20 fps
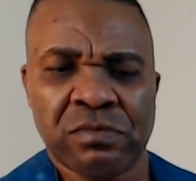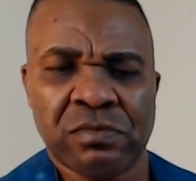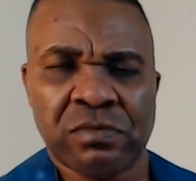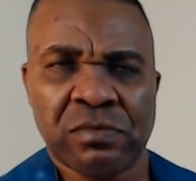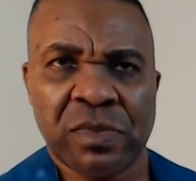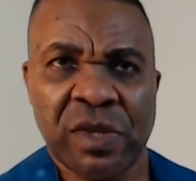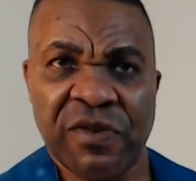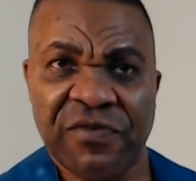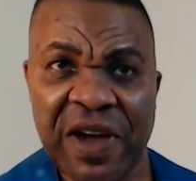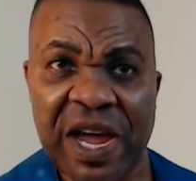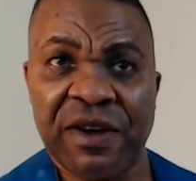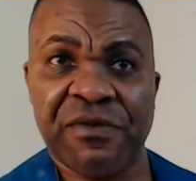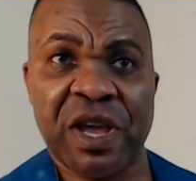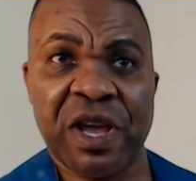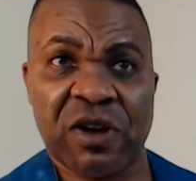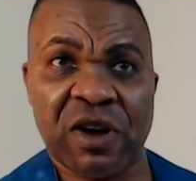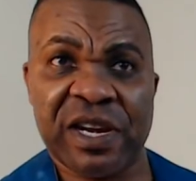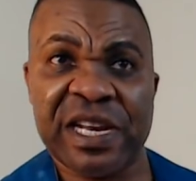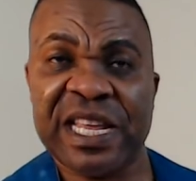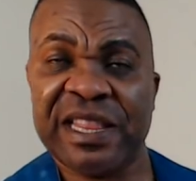If I
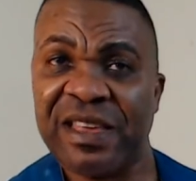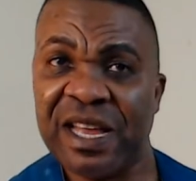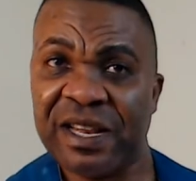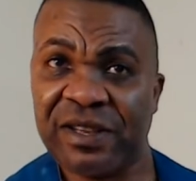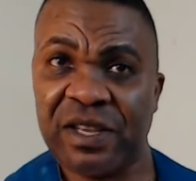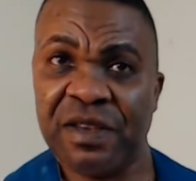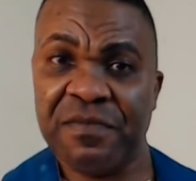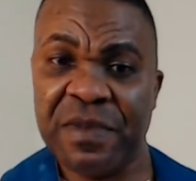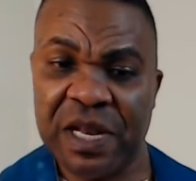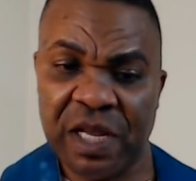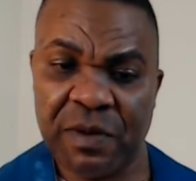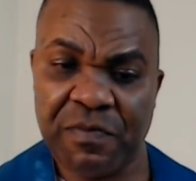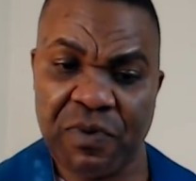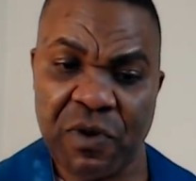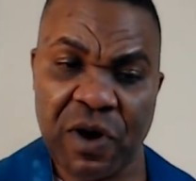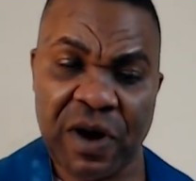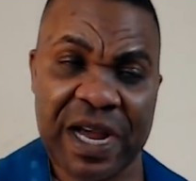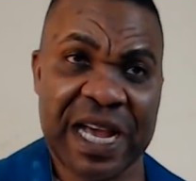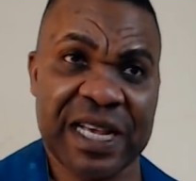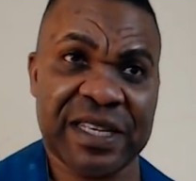record a 30-minute
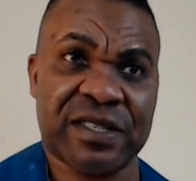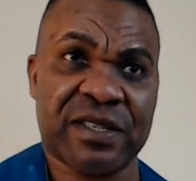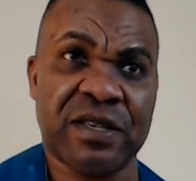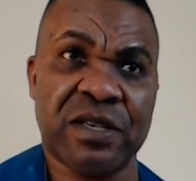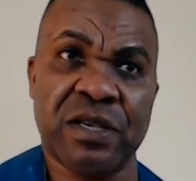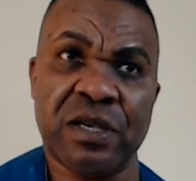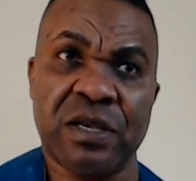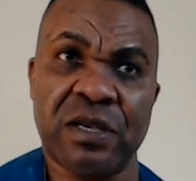broadcast,